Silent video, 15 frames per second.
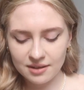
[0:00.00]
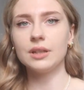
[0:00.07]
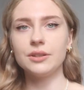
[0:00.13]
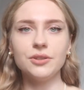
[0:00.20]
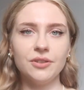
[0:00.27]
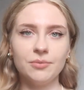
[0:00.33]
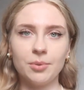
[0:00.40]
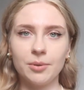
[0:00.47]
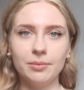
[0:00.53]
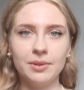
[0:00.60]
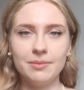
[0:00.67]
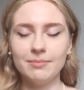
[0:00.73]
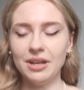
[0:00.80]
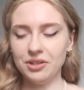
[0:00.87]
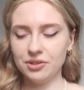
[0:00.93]
I should have
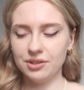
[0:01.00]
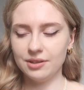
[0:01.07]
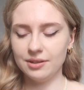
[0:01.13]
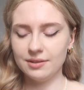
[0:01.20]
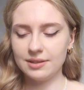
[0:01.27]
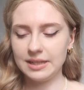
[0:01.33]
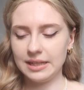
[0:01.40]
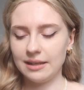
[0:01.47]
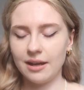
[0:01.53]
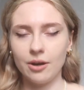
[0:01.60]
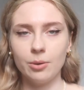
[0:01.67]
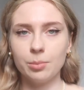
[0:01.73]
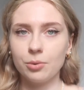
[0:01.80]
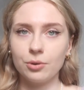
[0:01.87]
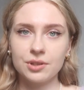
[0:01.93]
probably measured and seen
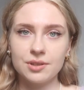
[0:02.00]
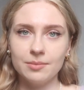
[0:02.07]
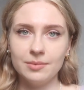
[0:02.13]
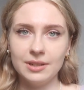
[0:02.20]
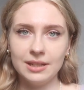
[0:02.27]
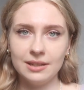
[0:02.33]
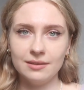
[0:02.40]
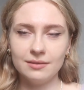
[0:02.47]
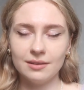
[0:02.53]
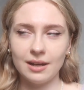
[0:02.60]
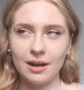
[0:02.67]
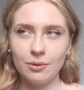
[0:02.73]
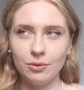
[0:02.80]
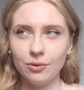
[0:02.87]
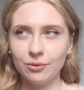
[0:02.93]
approximately
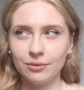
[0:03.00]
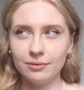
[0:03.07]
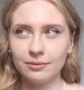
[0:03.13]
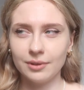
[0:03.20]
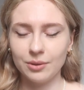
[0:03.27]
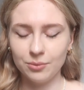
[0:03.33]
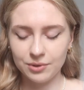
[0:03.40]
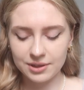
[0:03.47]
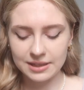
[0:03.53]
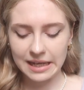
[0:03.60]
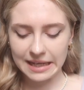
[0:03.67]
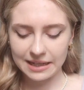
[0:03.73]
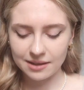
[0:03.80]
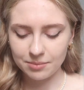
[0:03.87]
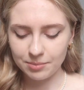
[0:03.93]
how long it would
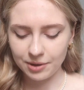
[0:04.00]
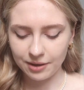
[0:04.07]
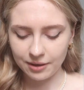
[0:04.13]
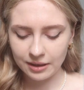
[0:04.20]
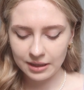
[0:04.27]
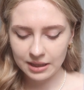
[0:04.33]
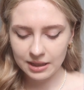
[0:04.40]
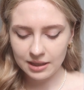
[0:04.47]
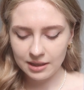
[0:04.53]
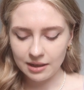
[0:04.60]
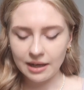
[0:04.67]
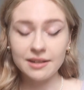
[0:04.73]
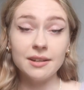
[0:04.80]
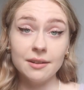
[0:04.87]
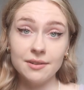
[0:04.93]
take, but
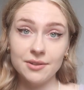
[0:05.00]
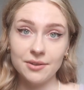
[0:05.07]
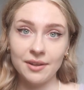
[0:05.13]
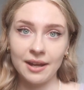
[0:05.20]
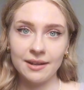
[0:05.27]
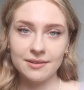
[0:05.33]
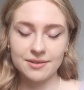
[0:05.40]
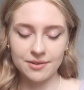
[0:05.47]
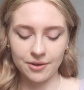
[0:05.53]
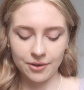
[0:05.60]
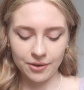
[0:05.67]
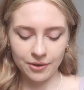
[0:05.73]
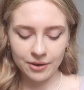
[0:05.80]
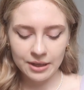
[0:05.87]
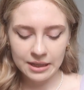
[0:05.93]
I didn't do that,
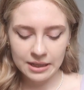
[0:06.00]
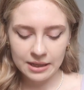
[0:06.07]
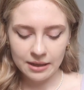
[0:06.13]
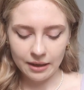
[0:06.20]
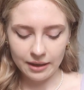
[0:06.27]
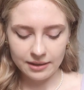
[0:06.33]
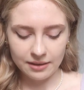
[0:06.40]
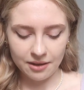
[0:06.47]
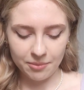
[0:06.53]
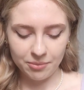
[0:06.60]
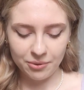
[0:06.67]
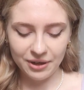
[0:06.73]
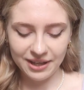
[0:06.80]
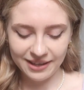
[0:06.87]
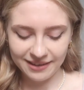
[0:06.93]
so I ended
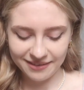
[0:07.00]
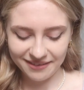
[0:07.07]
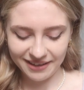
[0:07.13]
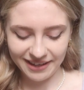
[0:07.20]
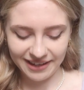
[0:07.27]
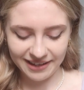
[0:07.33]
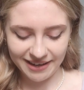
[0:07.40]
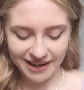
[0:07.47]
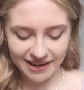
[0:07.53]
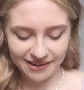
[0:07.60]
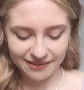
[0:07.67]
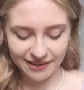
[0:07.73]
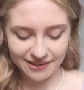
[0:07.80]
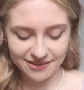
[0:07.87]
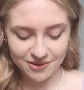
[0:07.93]
up with a
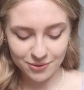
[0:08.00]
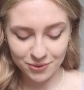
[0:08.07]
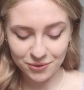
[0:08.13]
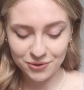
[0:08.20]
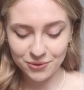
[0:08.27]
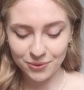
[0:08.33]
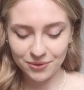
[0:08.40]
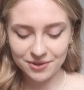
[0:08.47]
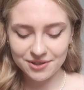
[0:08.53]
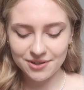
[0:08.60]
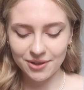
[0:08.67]
hat that's too short.